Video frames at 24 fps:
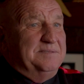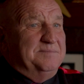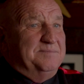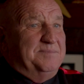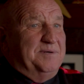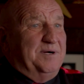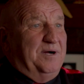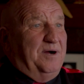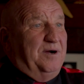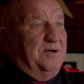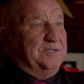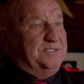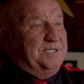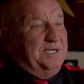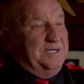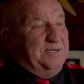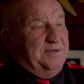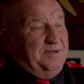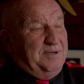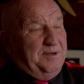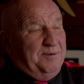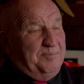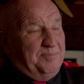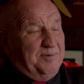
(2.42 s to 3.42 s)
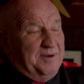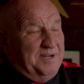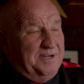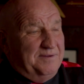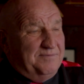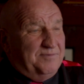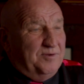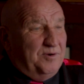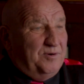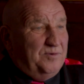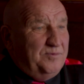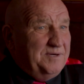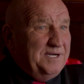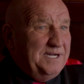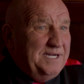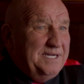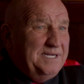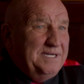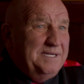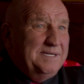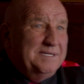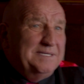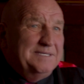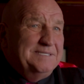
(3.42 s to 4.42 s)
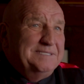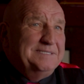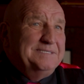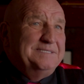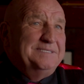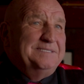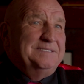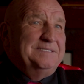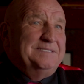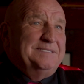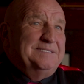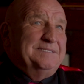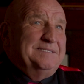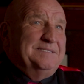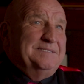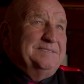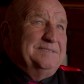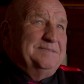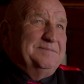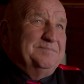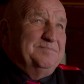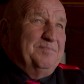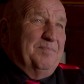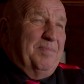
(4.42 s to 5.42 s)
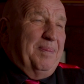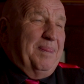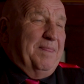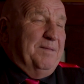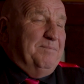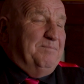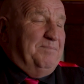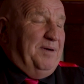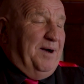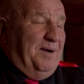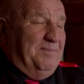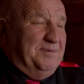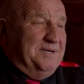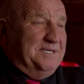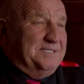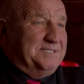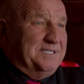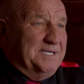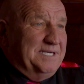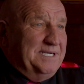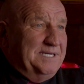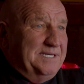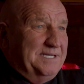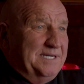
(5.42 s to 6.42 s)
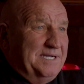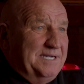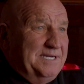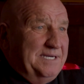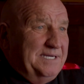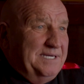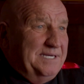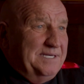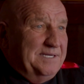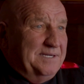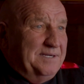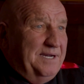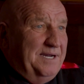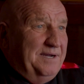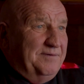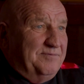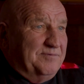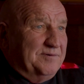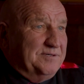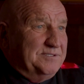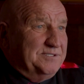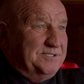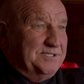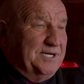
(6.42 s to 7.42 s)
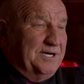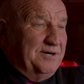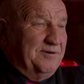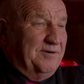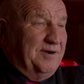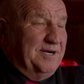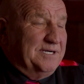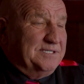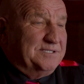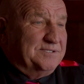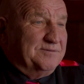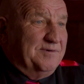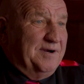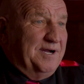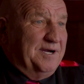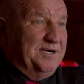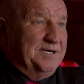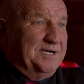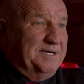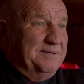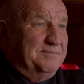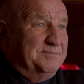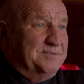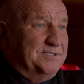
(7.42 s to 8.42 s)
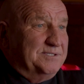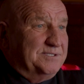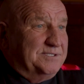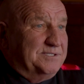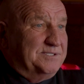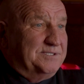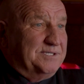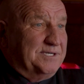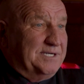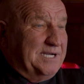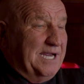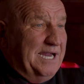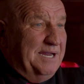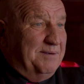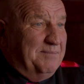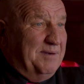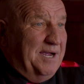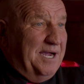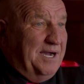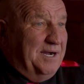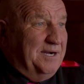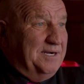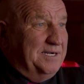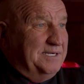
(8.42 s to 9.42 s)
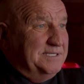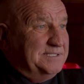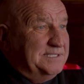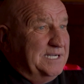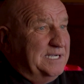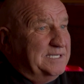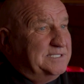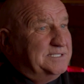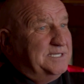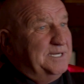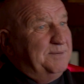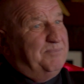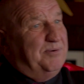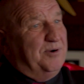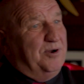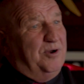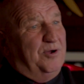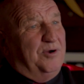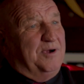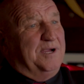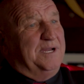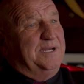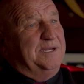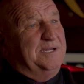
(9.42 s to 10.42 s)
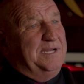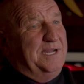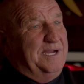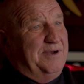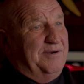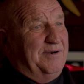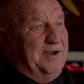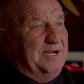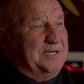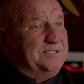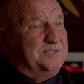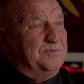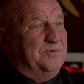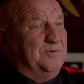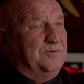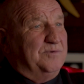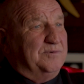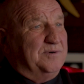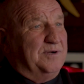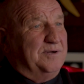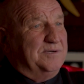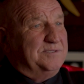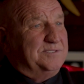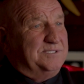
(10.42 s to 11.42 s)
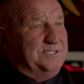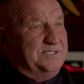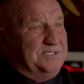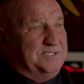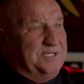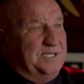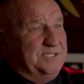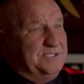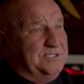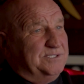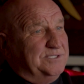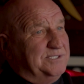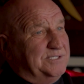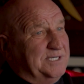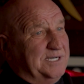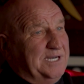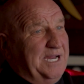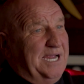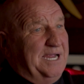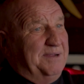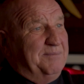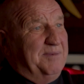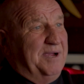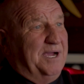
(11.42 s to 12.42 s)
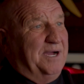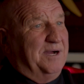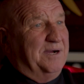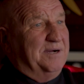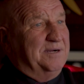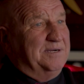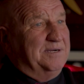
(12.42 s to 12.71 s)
But I genuinely believe that all the publicity that everyone generates around him to get him out is actually prolonging their actual decision to let him out.